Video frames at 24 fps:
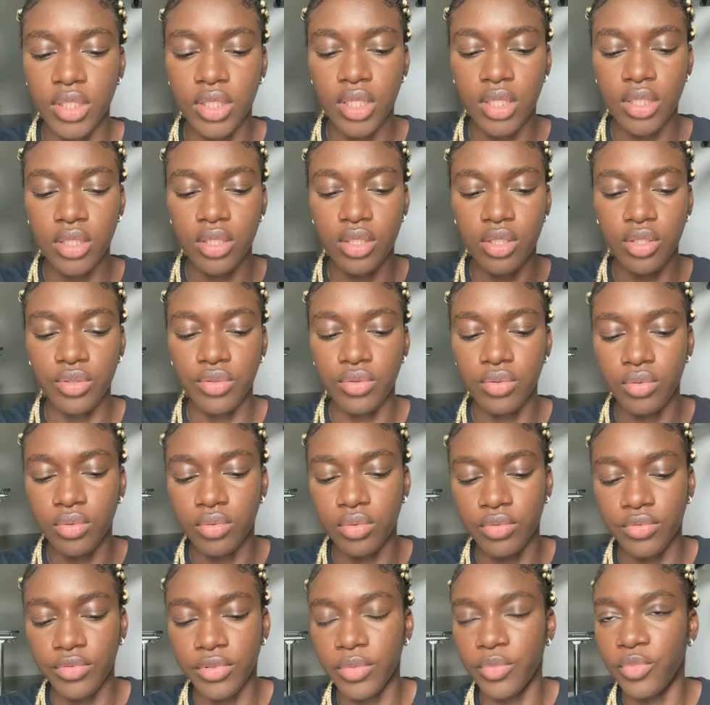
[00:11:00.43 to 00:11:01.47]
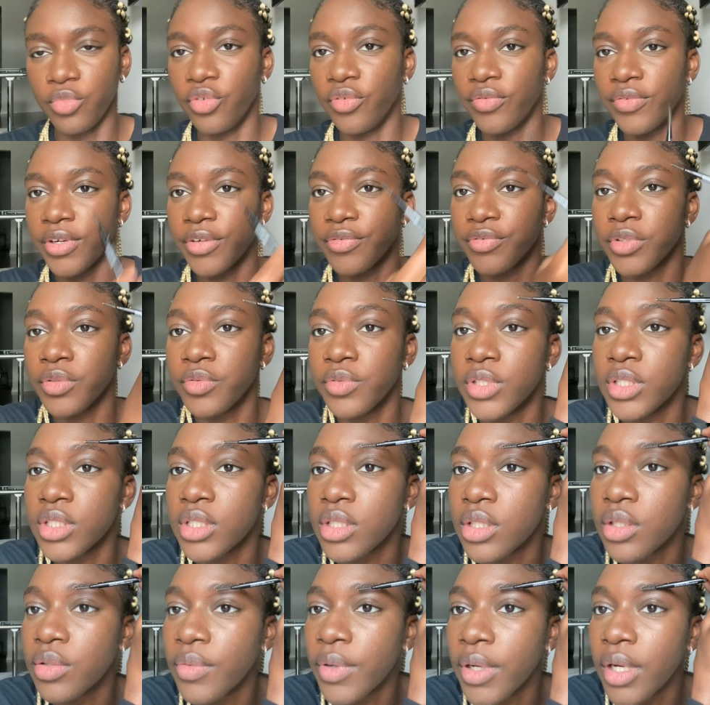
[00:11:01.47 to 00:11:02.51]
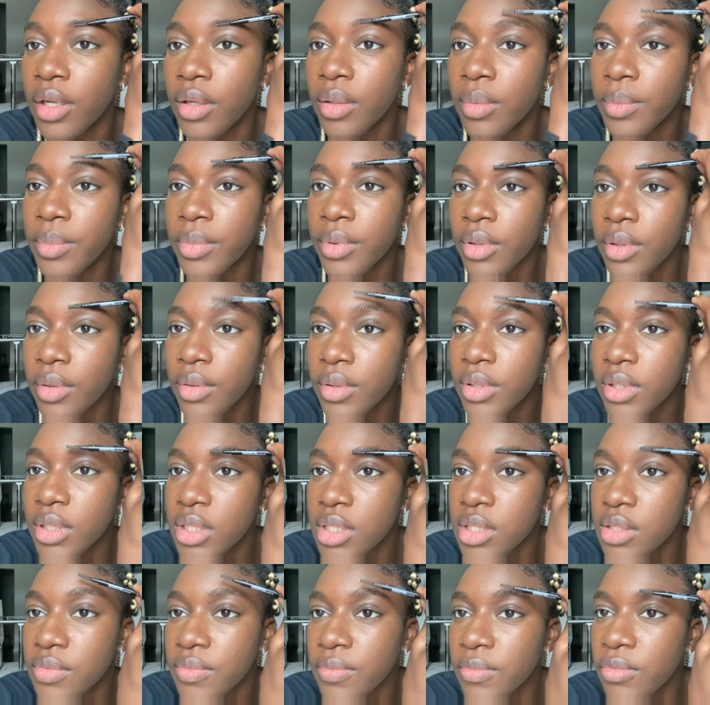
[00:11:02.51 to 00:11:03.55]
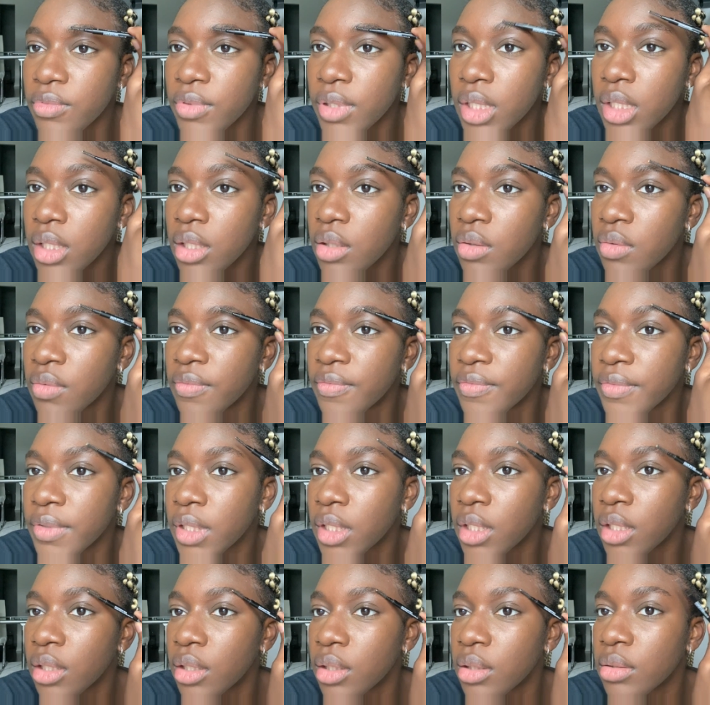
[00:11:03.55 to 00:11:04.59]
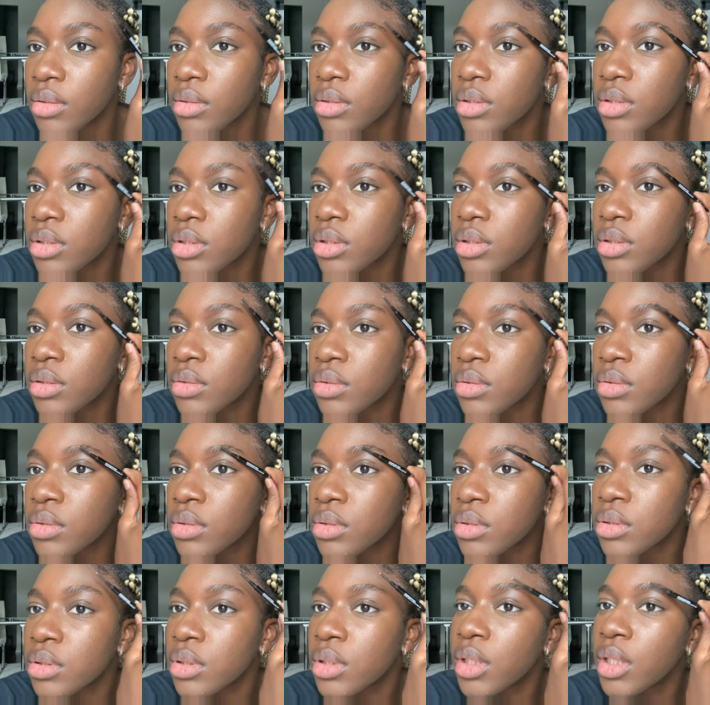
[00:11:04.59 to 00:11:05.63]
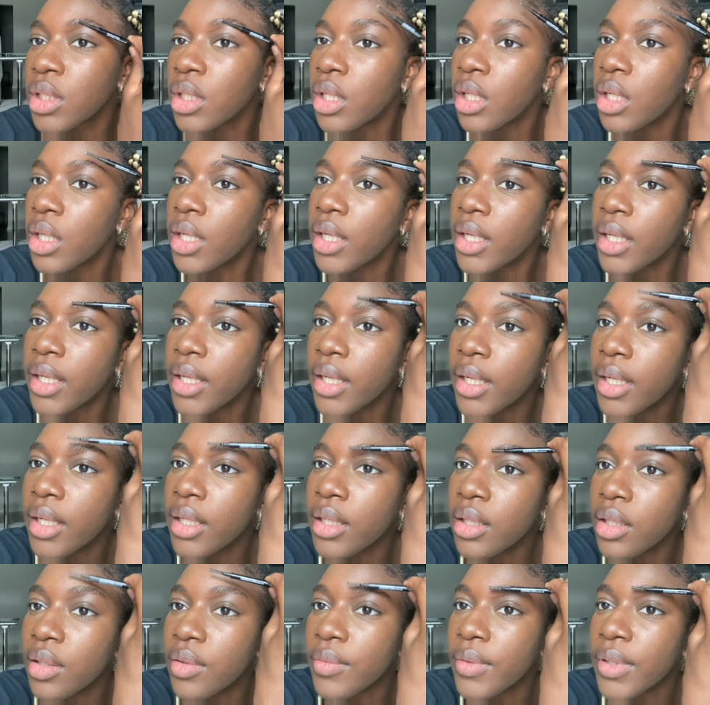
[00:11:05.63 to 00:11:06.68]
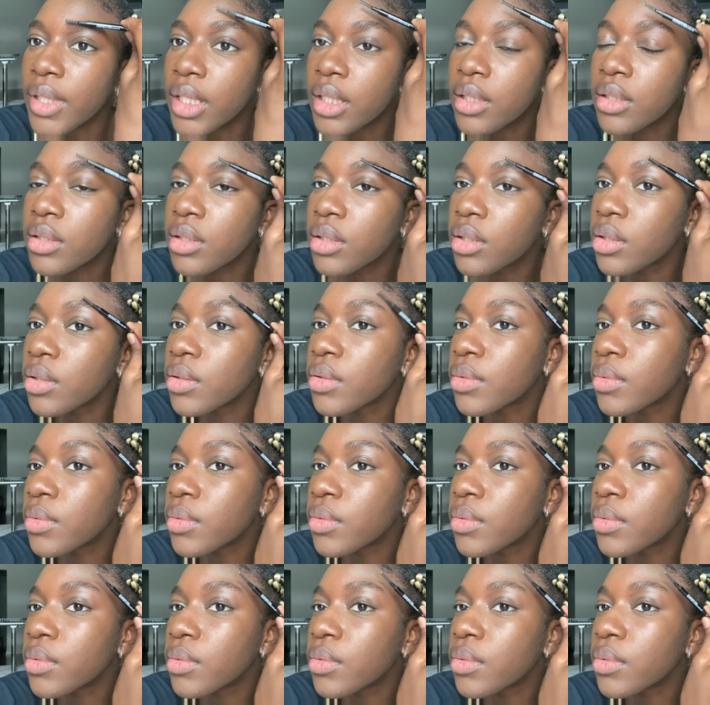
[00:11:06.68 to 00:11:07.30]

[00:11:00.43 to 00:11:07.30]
tends to remove every once in a while, but it's really convenient anyways.